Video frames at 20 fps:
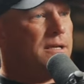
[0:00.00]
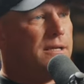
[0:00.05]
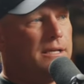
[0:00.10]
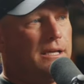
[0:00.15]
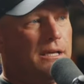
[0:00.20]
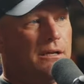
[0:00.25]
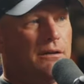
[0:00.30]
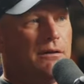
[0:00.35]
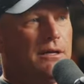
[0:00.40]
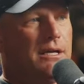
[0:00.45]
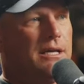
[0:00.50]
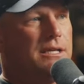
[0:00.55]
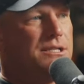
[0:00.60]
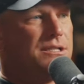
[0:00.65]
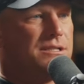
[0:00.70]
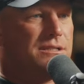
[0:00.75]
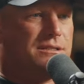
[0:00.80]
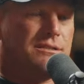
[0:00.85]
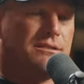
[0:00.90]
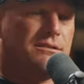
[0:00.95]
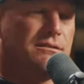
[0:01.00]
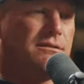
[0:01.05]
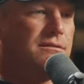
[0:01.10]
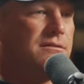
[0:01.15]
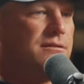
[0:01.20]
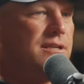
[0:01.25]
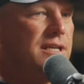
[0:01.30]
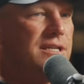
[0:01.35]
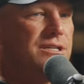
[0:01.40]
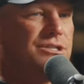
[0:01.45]
you know it just
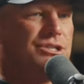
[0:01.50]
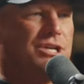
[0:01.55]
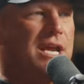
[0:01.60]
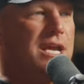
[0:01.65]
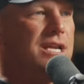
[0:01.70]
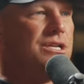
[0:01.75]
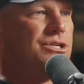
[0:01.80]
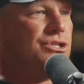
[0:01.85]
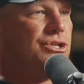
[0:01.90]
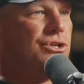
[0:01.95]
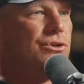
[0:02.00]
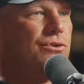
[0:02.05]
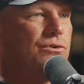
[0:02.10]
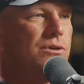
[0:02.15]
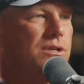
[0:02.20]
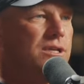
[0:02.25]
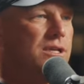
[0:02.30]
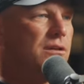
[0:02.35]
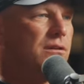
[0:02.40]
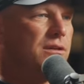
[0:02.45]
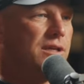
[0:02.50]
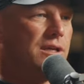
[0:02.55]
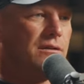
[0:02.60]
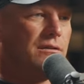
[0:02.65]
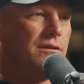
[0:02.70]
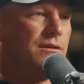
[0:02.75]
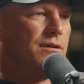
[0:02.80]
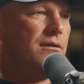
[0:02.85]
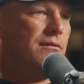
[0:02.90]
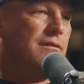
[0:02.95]
things change too, and you you
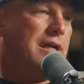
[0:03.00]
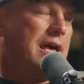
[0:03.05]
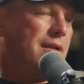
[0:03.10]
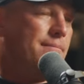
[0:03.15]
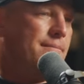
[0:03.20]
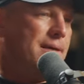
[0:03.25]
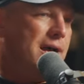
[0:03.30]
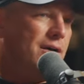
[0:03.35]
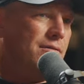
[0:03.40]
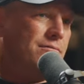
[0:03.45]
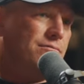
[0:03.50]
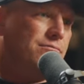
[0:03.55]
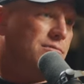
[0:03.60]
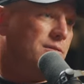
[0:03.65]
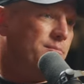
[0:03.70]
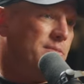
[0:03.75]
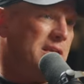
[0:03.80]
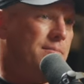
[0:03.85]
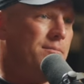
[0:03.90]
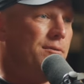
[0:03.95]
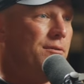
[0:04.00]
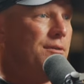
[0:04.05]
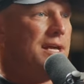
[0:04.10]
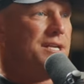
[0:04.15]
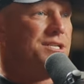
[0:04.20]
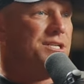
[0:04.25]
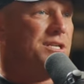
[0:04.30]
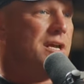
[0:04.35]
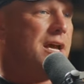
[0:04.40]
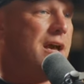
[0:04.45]
learn a lot about the people
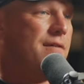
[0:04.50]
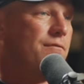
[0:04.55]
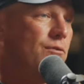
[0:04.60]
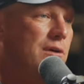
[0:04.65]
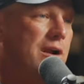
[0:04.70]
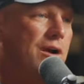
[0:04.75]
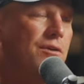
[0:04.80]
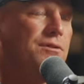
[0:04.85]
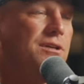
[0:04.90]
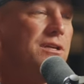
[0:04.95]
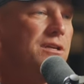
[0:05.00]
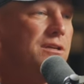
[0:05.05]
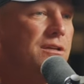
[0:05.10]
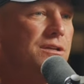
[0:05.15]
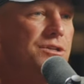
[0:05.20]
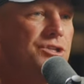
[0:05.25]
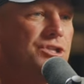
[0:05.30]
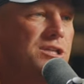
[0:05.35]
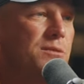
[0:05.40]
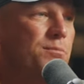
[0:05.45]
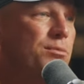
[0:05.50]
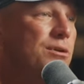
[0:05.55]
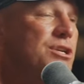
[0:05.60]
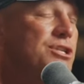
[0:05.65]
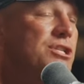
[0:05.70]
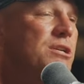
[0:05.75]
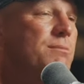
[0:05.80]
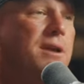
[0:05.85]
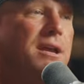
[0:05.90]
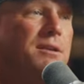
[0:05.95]
that you have around you, and you just
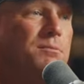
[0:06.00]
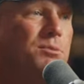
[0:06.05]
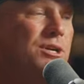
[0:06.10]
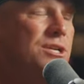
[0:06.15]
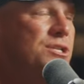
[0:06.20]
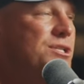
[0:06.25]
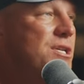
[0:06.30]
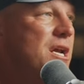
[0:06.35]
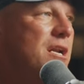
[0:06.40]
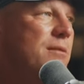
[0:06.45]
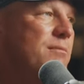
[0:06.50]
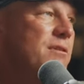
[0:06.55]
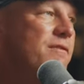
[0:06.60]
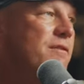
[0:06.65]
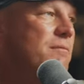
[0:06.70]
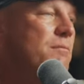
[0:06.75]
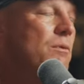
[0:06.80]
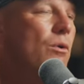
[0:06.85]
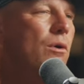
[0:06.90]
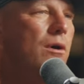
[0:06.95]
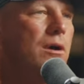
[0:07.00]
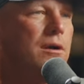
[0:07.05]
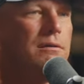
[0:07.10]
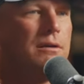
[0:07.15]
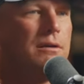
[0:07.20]
appreciate appreciate them even more. And